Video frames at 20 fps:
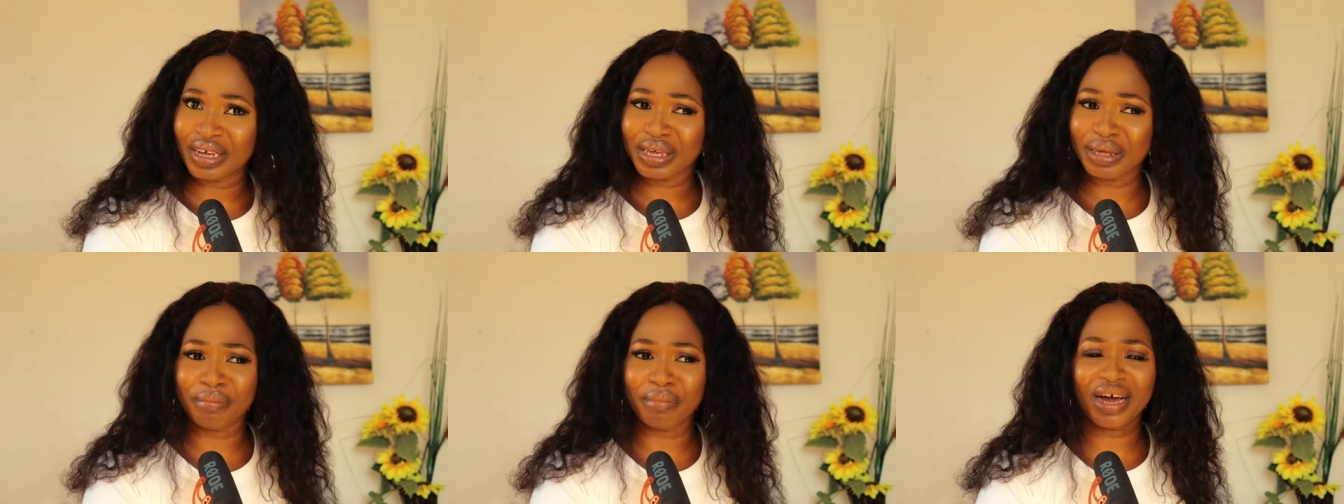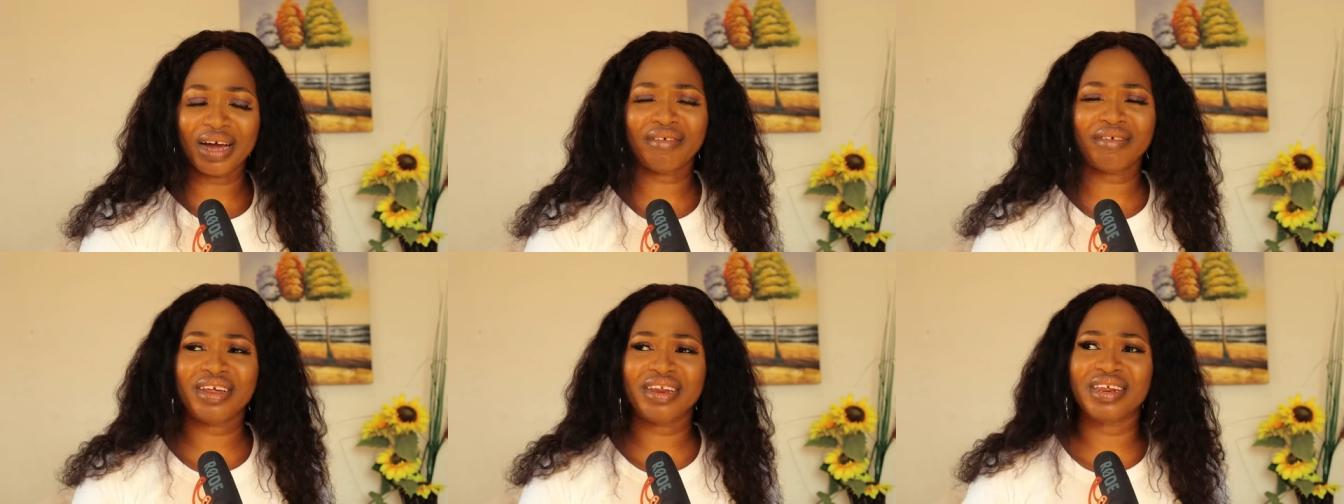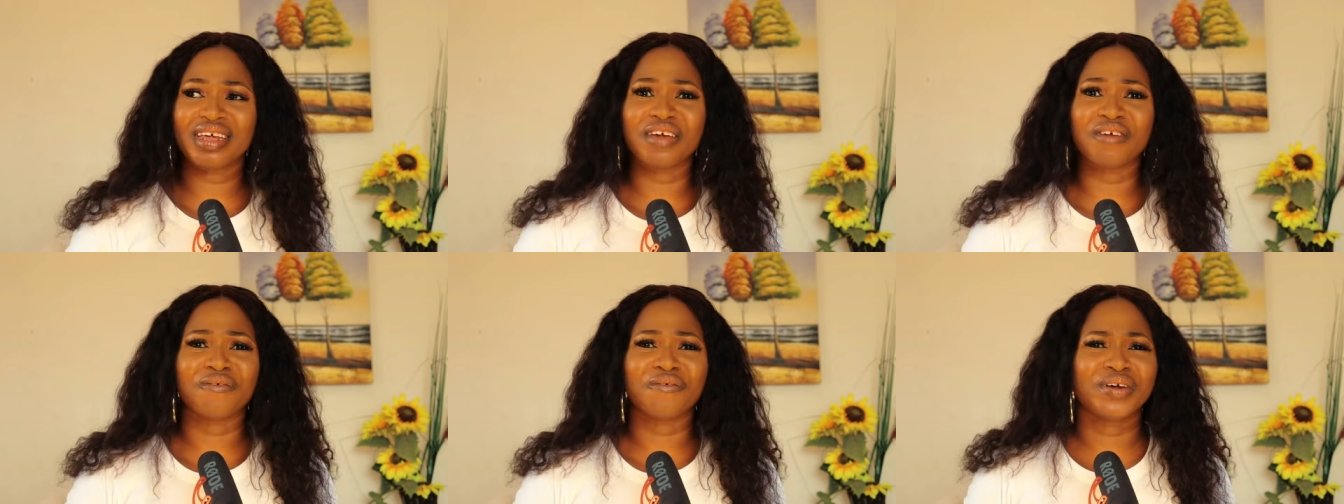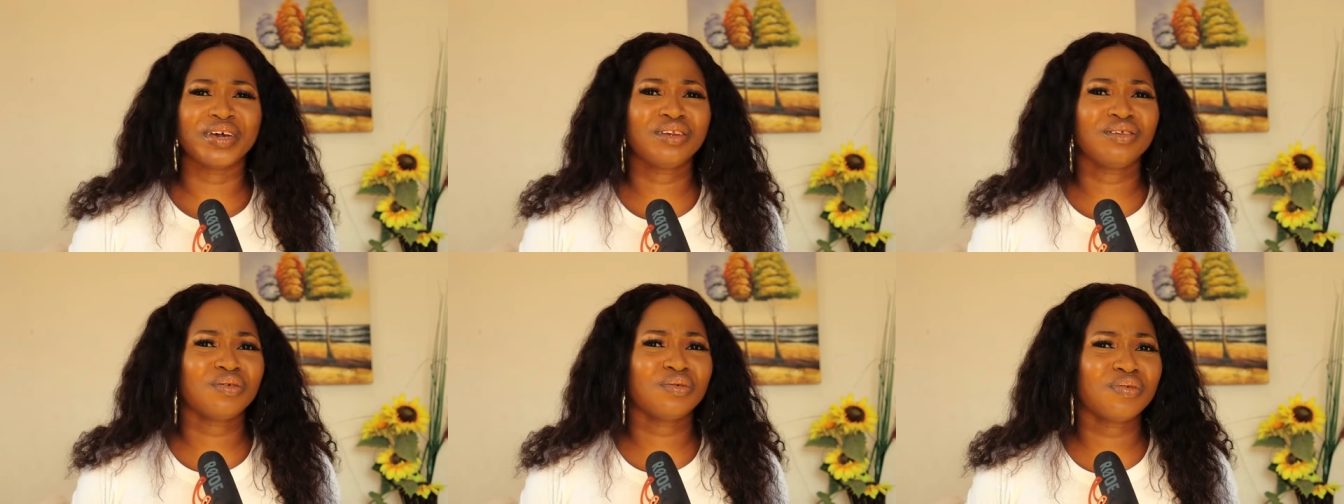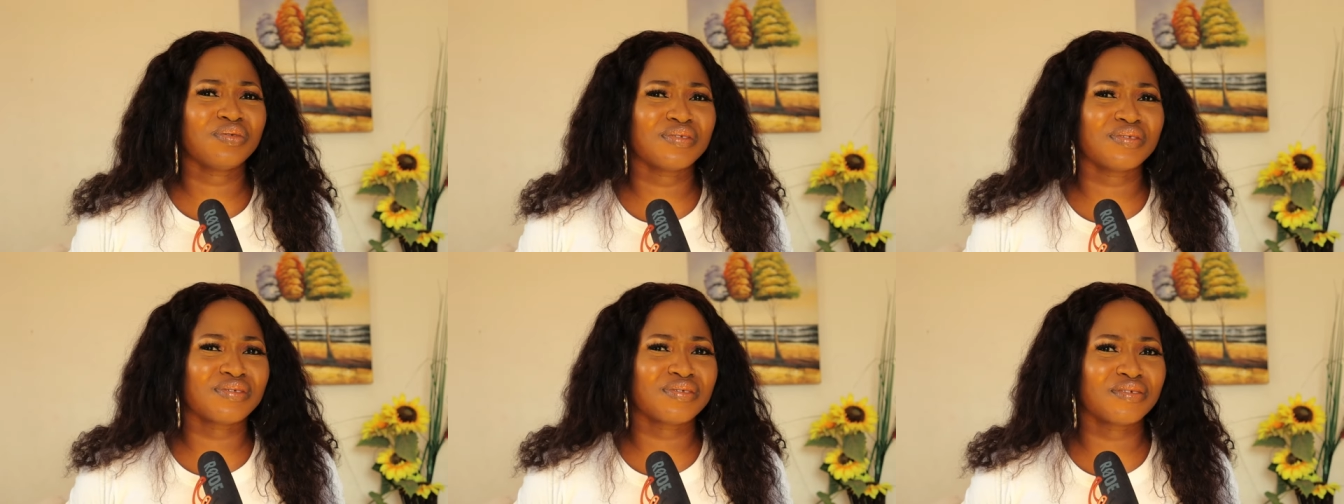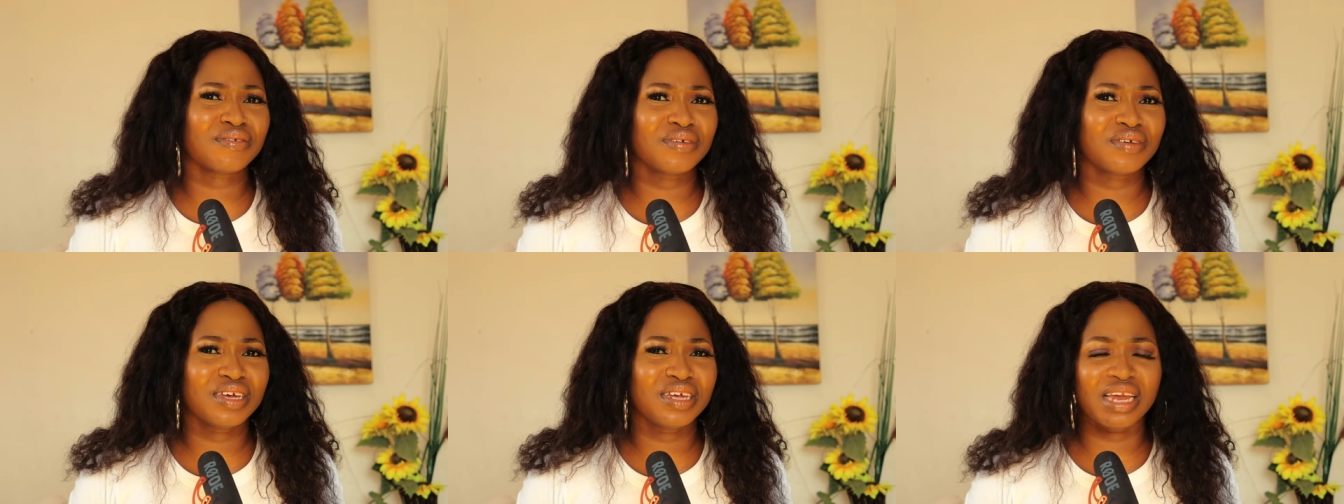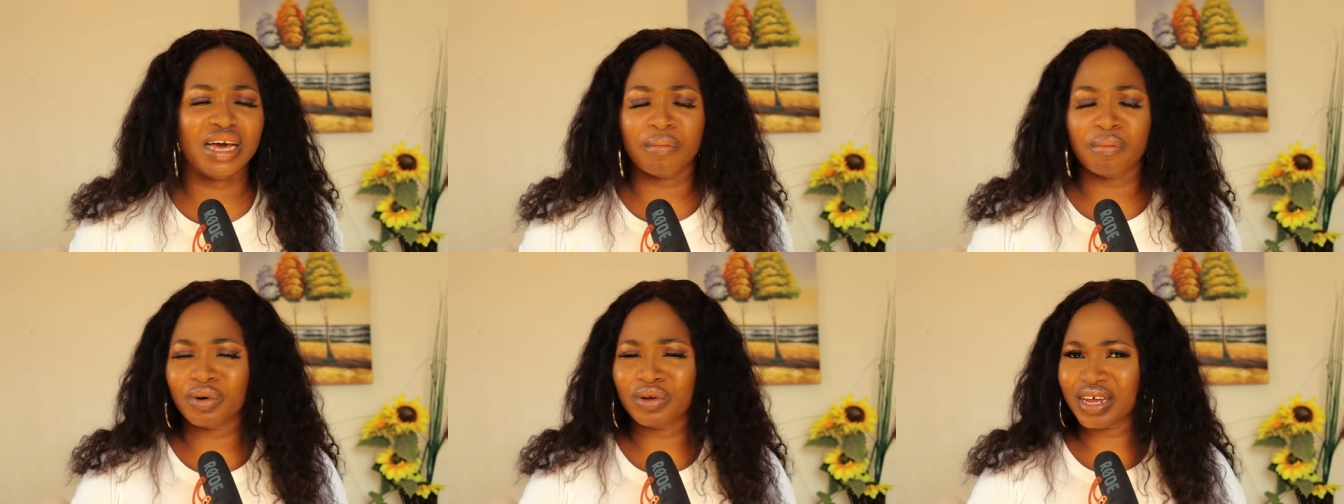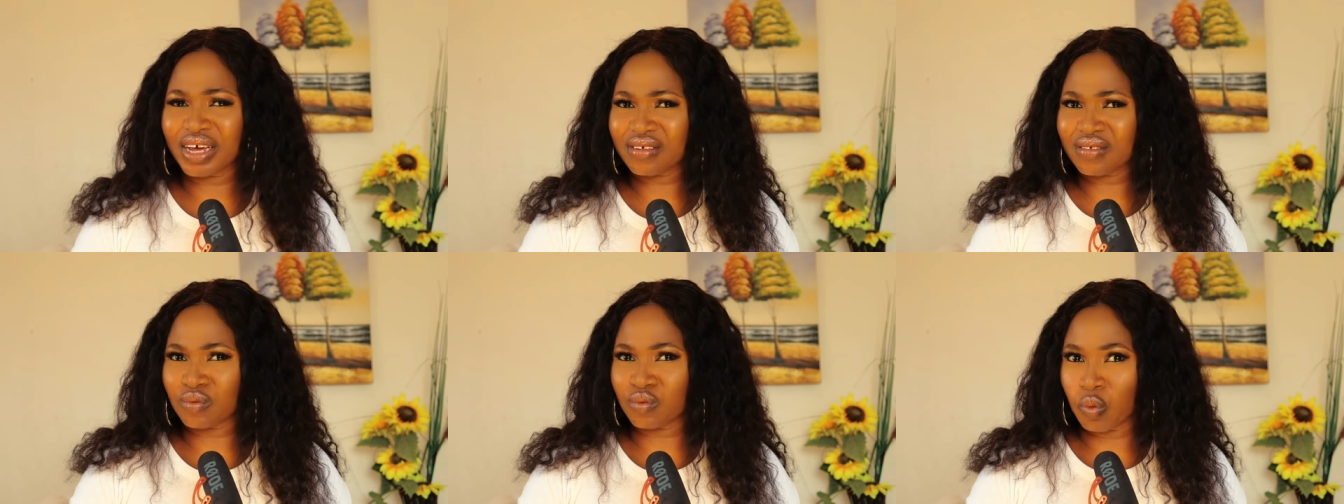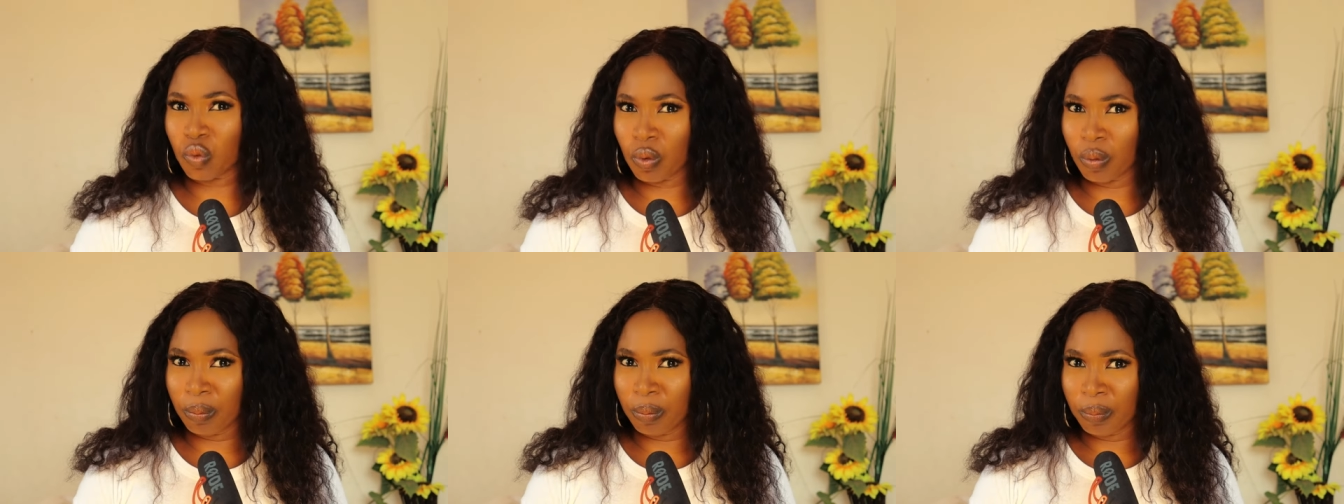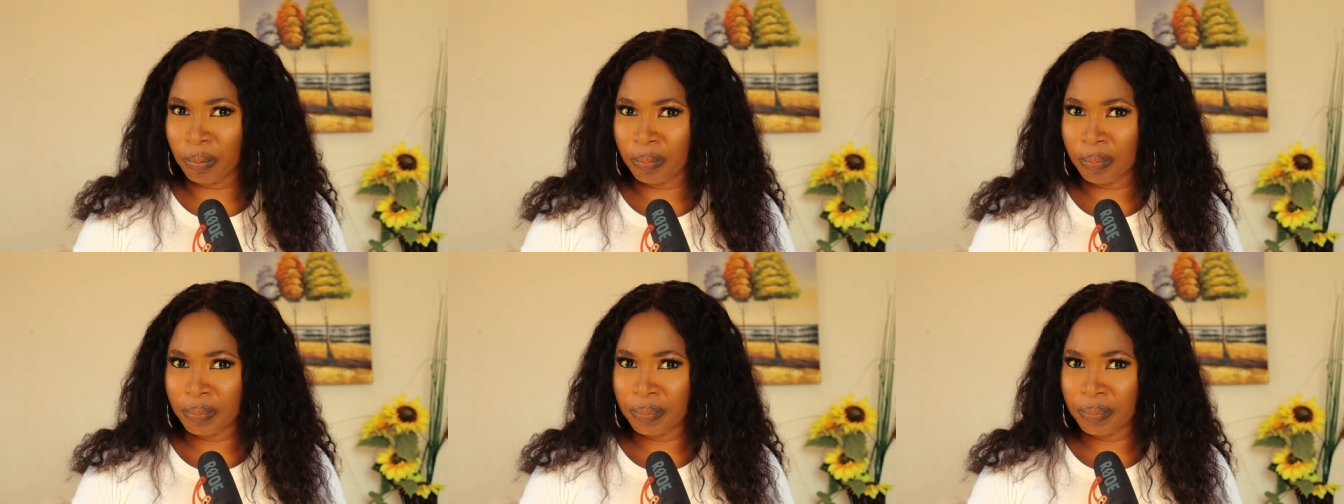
He married a fetus in her mother's womb?